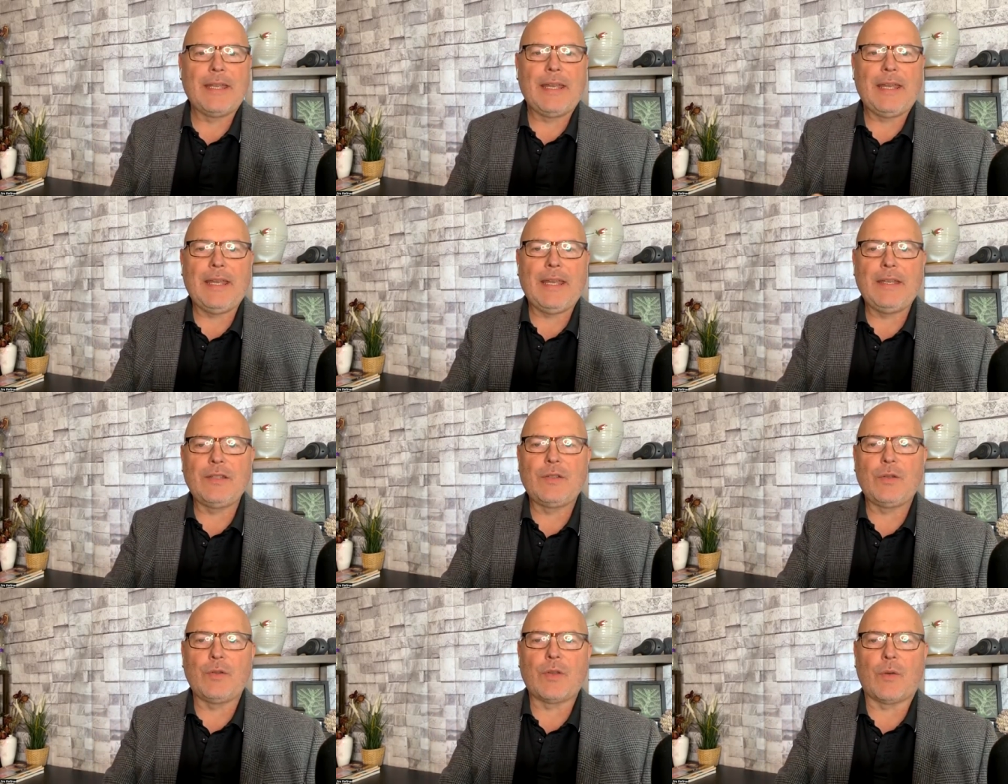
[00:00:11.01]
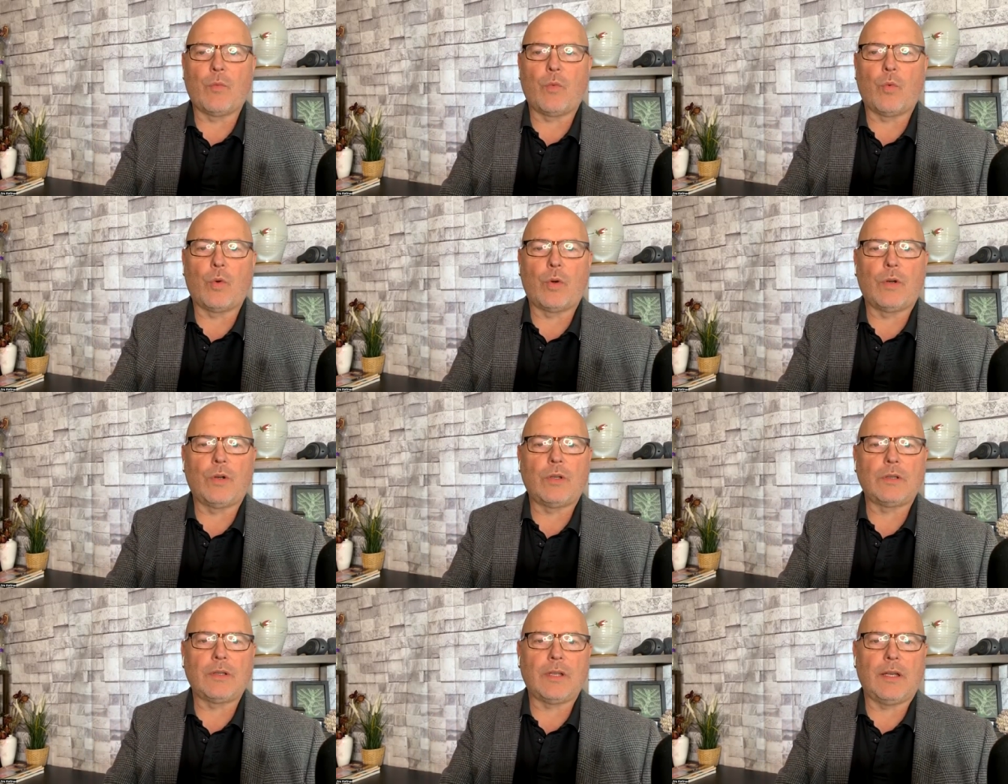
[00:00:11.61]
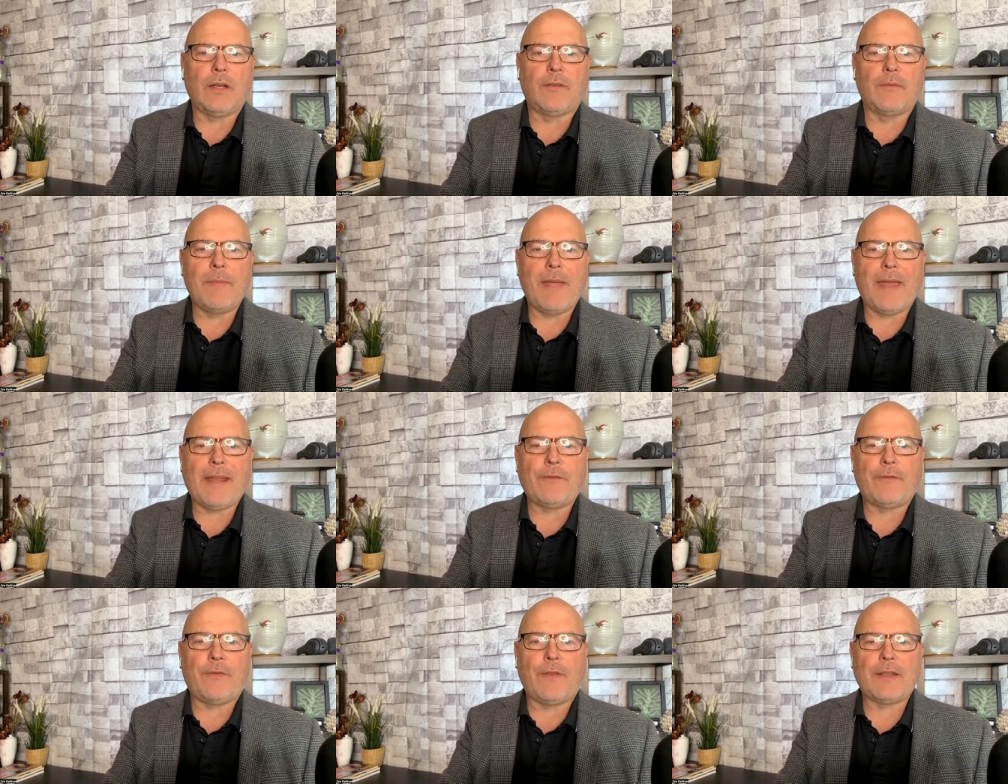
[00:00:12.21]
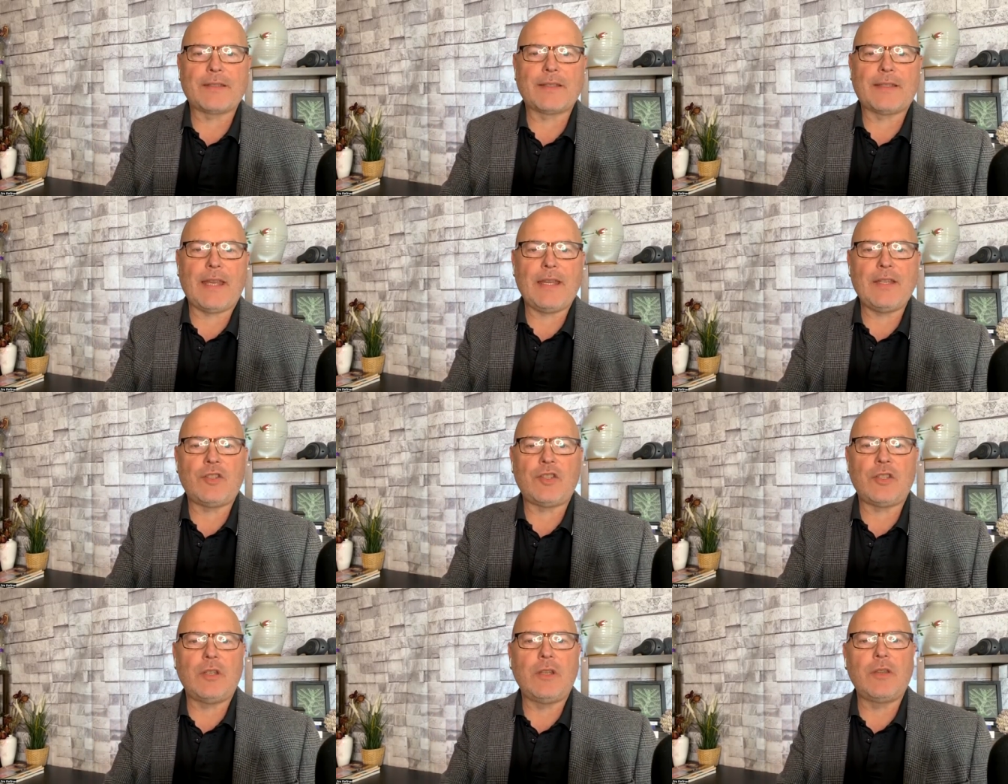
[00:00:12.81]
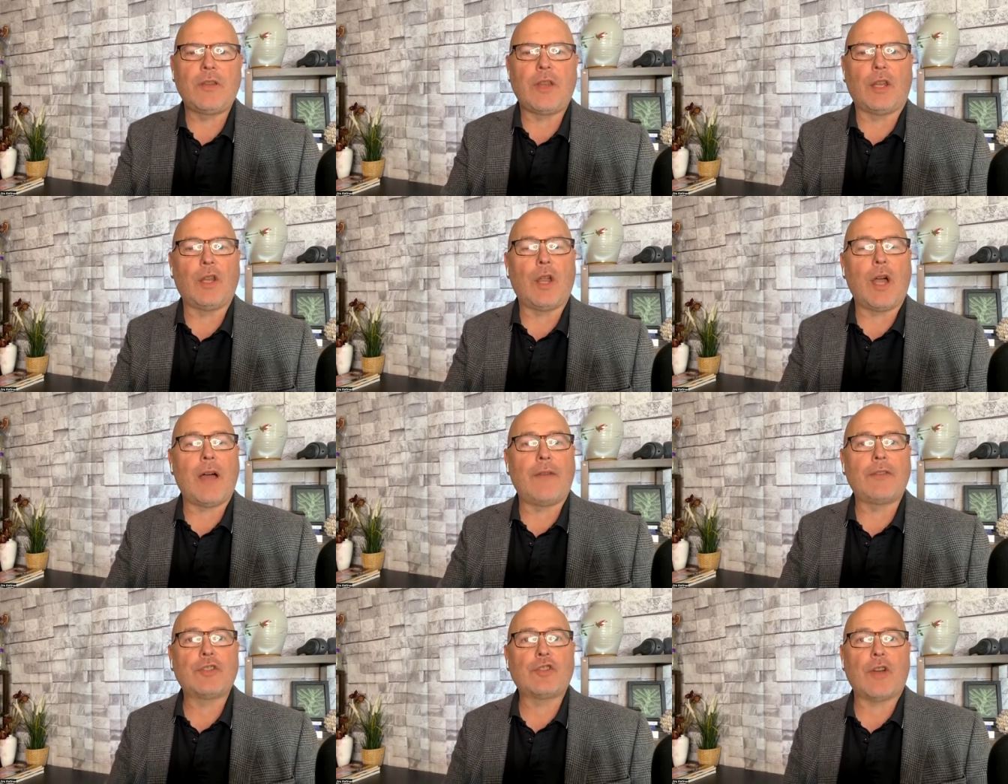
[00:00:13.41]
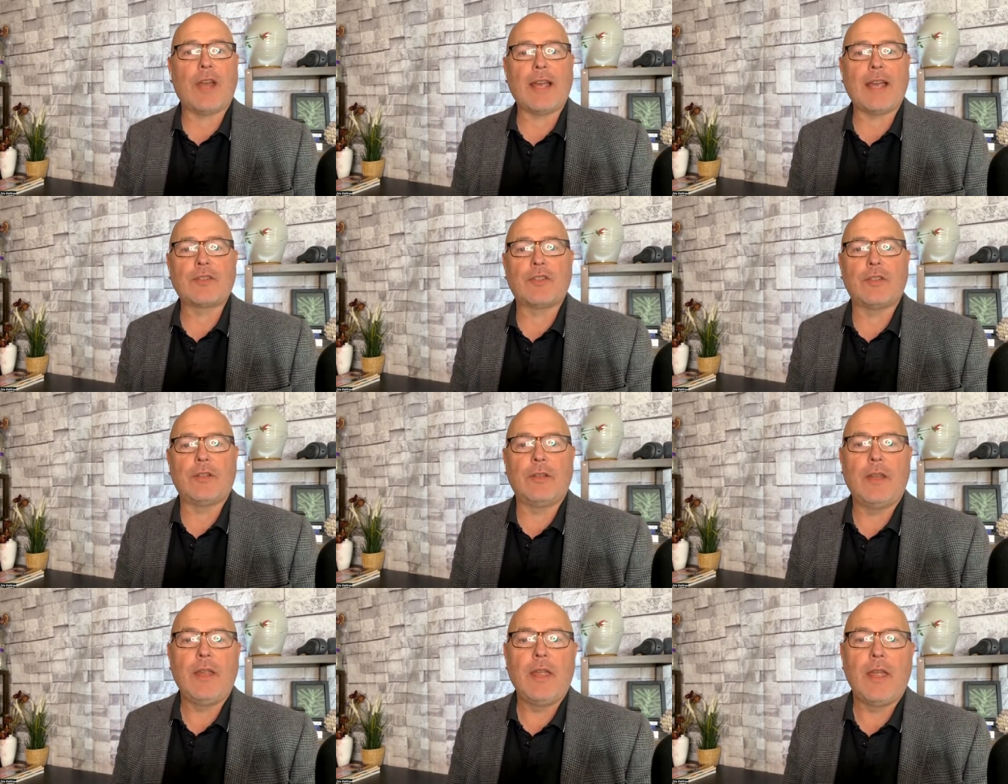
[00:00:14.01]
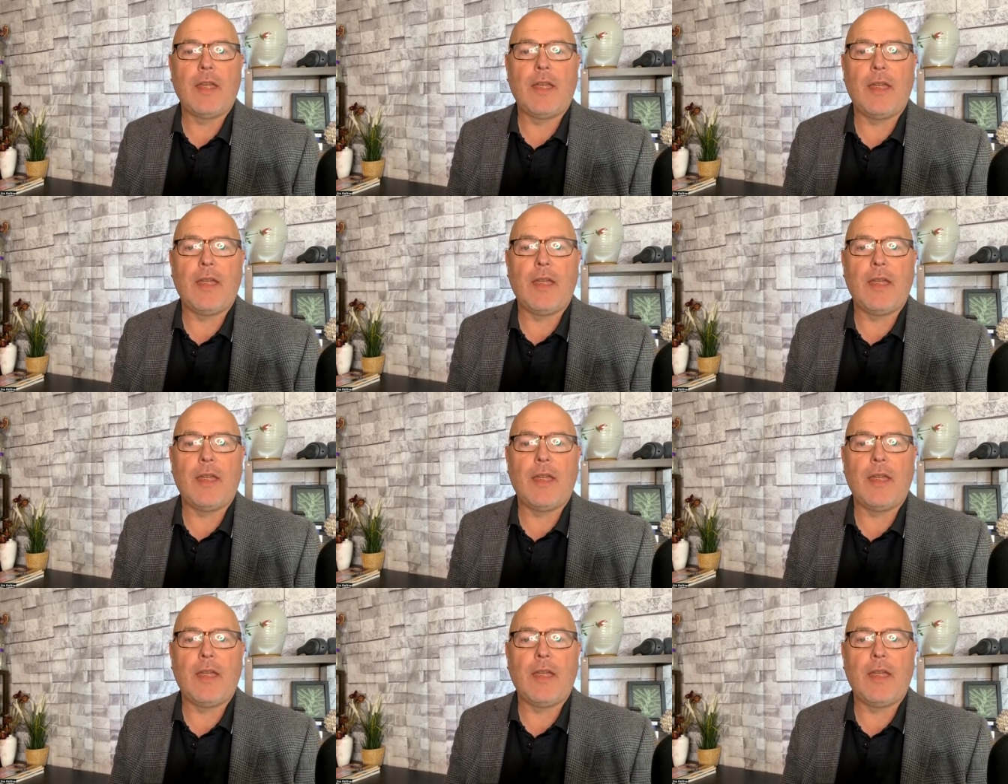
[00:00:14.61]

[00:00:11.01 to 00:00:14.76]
into the world of manifestation, the law of attraction,